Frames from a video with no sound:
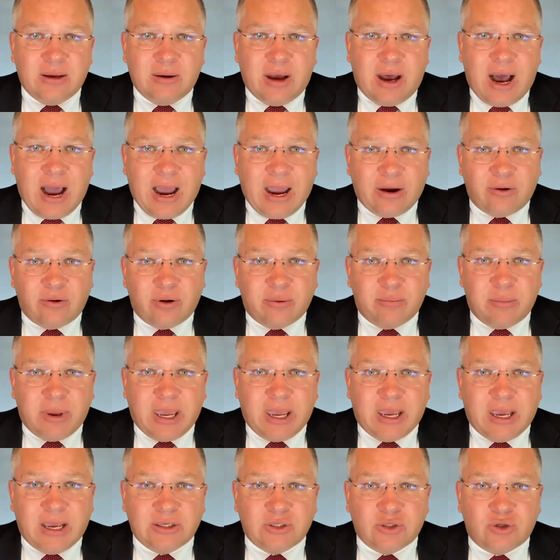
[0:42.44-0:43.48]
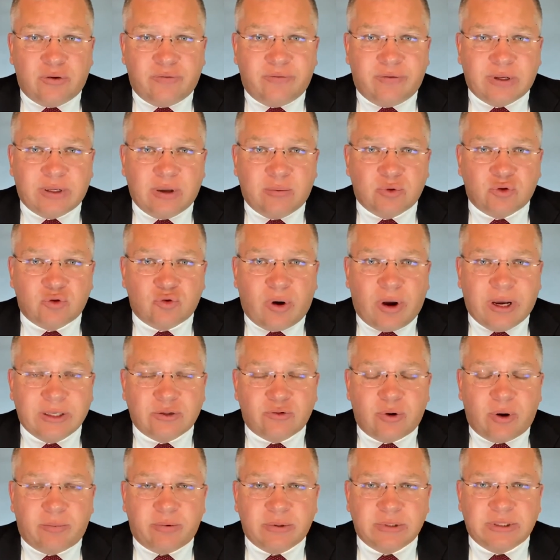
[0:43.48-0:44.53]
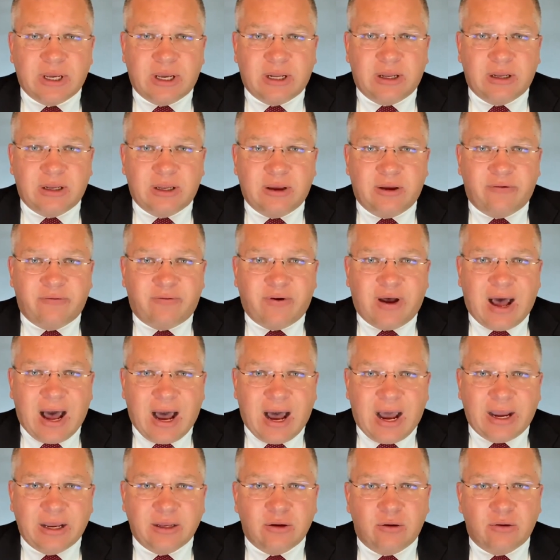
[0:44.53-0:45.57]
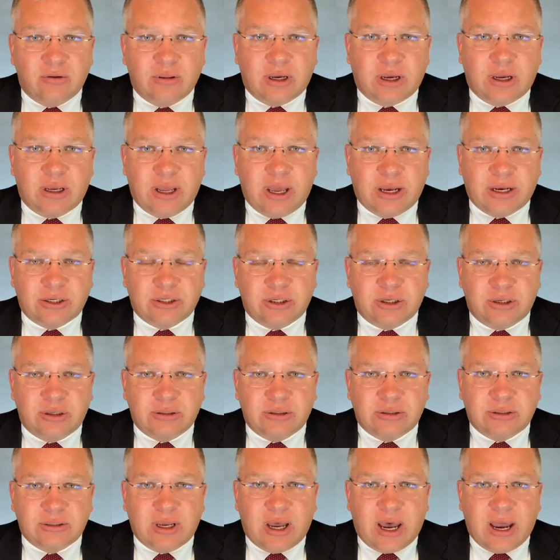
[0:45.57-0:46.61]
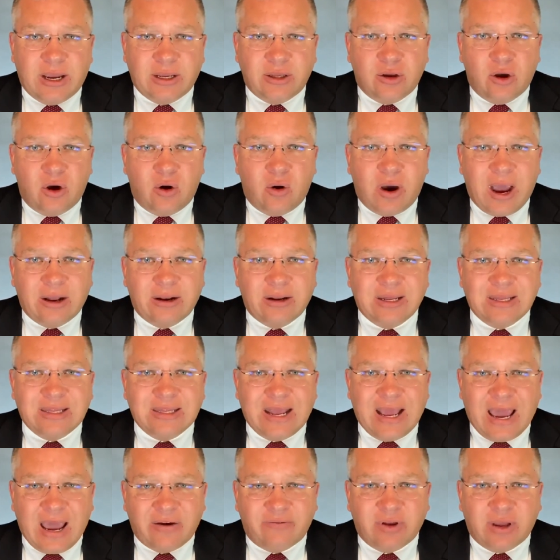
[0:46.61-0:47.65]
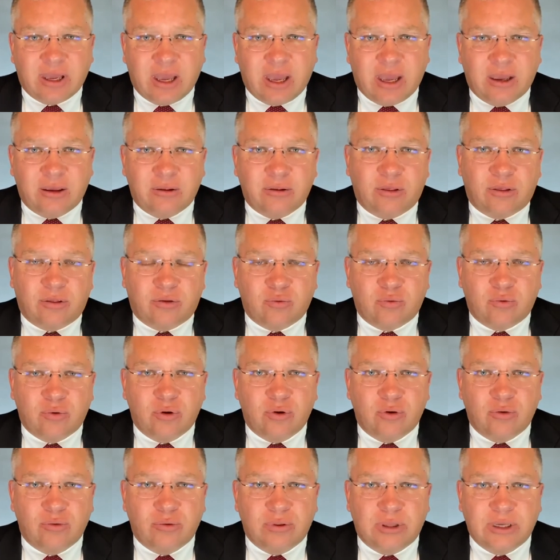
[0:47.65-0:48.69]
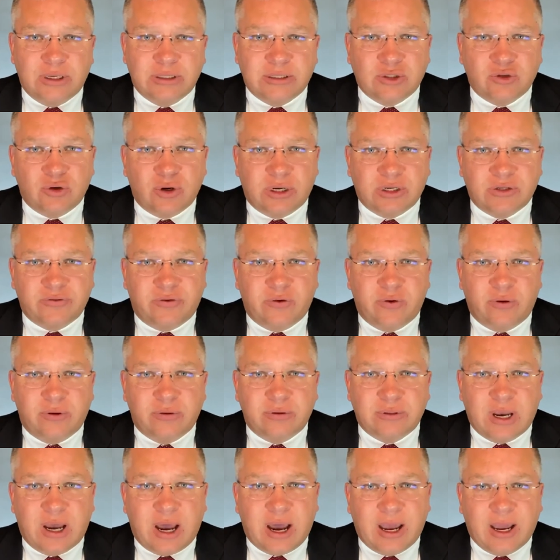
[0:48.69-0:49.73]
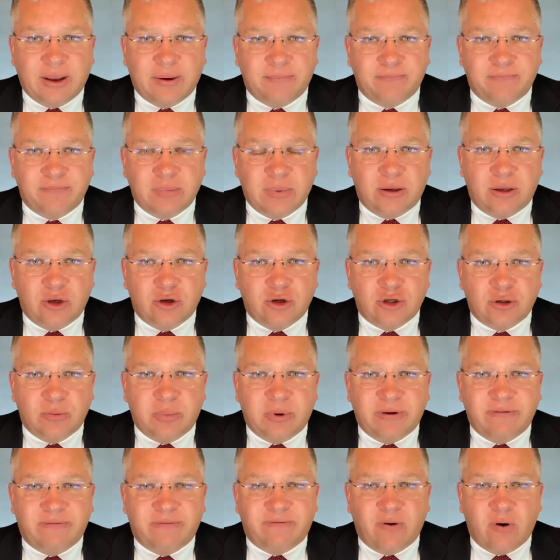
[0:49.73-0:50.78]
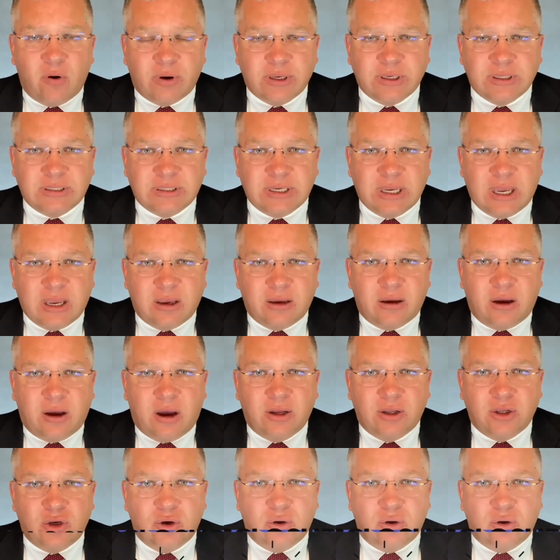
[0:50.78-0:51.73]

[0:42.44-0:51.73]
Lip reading: Hiring me as your victim's rights representative, I know the connections, I know how to navigate through this stressful time. You should be focusing on